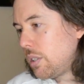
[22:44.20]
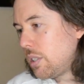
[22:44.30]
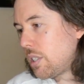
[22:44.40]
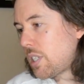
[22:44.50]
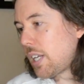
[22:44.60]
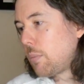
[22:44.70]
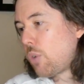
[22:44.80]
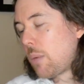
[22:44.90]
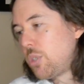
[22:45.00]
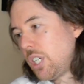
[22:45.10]
Salim
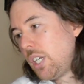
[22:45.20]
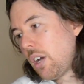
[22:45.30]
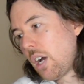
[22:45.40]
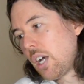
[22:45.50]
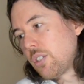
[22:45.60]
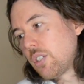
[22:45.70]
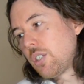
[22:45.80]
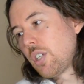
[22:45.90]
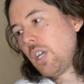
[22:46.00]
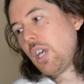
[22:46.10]
Ramji
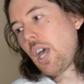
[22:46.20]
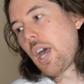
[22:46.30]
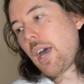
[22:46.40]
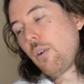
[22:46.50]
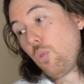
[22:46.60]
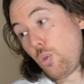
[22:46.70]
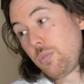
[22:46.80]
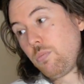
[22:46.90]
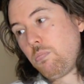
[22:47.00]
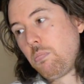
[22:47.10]
asks,
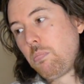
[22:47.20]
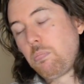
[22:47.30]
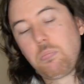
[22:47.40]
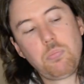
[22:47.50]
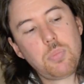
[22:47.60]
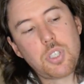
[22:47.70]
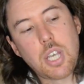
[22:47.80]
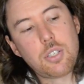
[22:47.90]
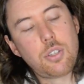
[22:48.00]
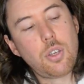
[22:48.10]
or
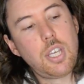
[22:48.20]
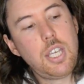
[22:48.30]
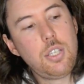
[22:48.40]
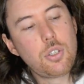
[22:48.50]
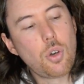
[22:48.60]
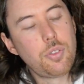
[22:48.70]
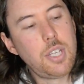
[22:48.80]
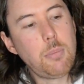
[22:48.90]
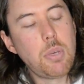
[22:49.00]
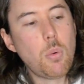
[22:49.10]
says that he's got
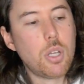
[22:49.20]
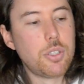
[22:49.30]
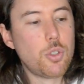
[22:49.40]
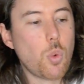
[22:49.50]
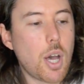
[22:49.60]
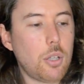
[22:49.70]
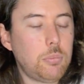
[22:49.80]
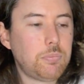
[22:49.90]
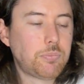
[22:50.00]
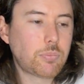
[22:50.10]
the B1s as
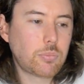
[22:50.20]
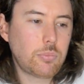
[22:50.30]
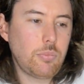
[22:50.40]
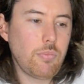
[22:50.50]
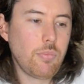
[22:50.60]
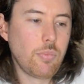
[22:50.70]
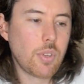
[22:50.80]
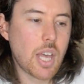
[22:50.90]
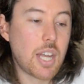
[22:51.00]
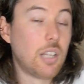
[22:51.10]
well.
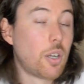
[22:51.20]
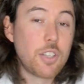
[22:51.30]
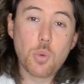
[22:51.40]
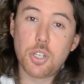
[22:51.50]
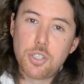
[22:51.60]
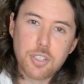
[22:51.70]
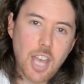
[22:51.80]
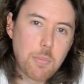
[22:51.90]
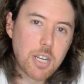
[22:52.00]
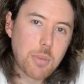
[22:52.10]
And a lot of these questions
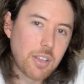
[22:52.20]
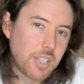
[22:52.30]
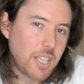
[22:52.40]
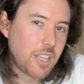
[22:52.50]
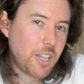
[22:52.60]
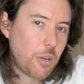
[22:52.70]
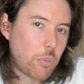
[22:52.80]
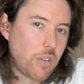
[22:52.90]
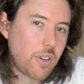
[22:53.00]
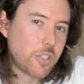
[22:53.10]
came in about the
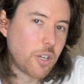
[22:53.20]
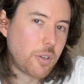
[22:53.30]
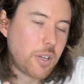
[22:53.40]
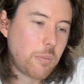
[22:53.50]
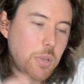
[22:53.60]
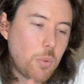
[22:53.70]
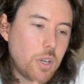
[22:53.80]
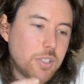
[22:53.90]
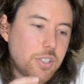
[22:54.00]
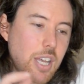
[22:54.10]
Profoto
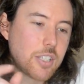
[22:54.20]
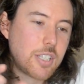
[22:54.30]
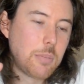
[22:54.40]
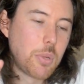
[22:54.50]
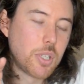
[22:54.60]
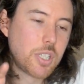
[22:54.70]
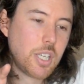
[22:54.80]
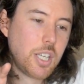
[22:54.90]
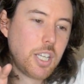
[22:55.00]
B1s actually, but